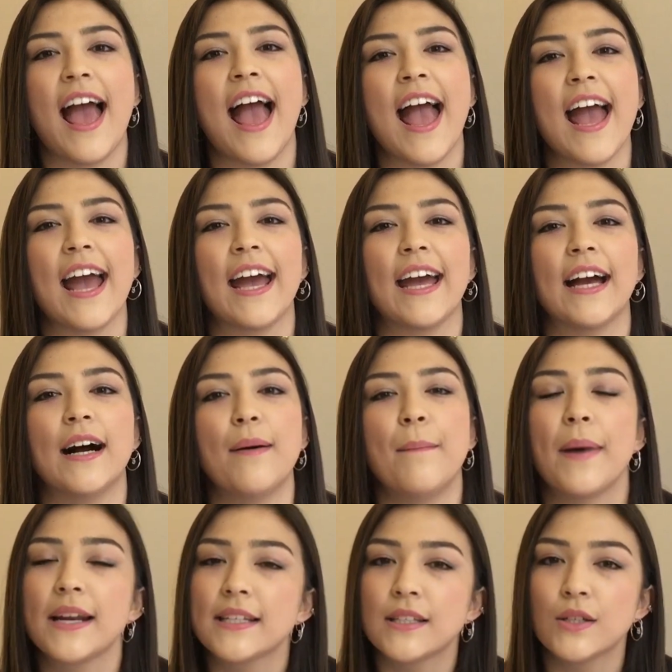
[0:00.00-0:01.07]
a
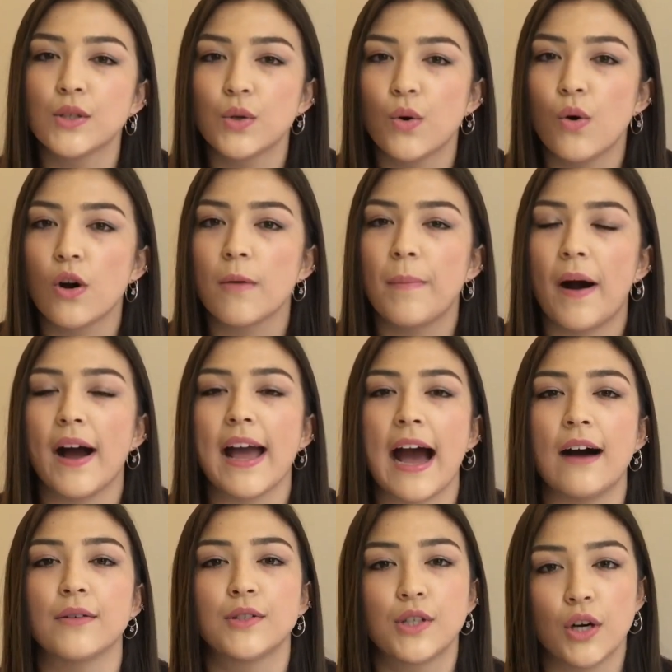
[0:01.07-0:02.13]
medicine talk by
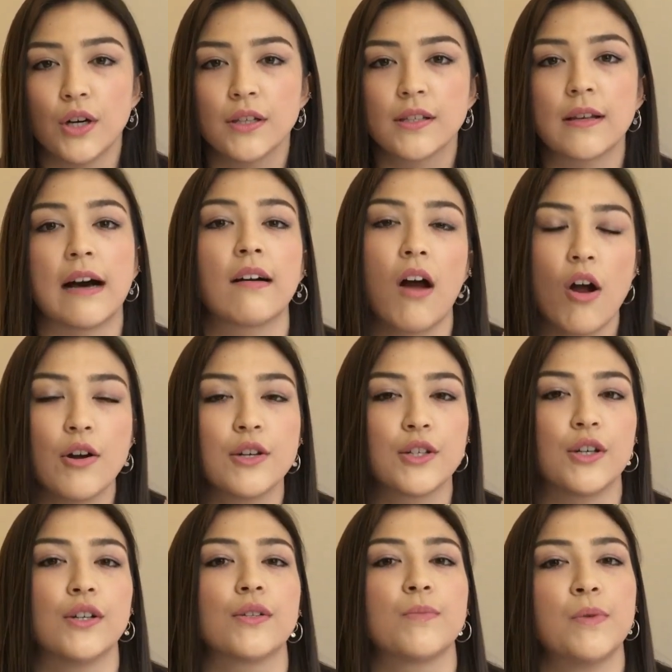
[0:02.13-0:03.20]
our DOS, our current
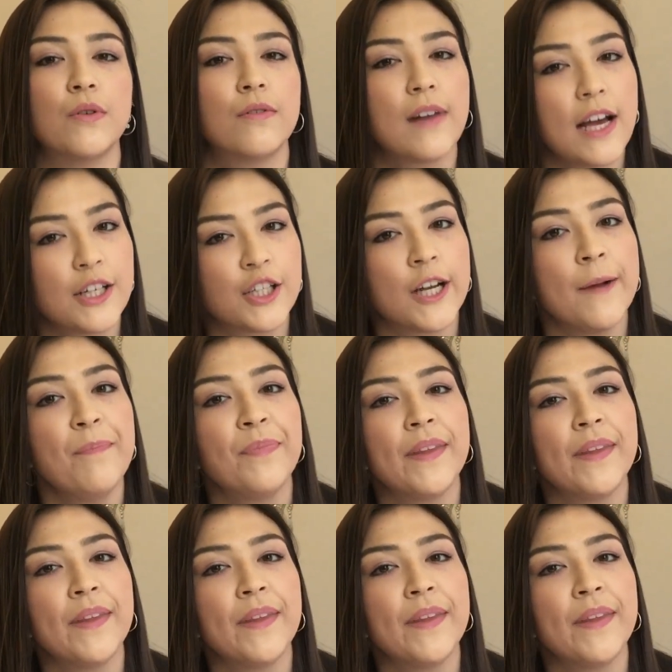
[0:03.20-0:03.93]
DOS, Paul Fletcher,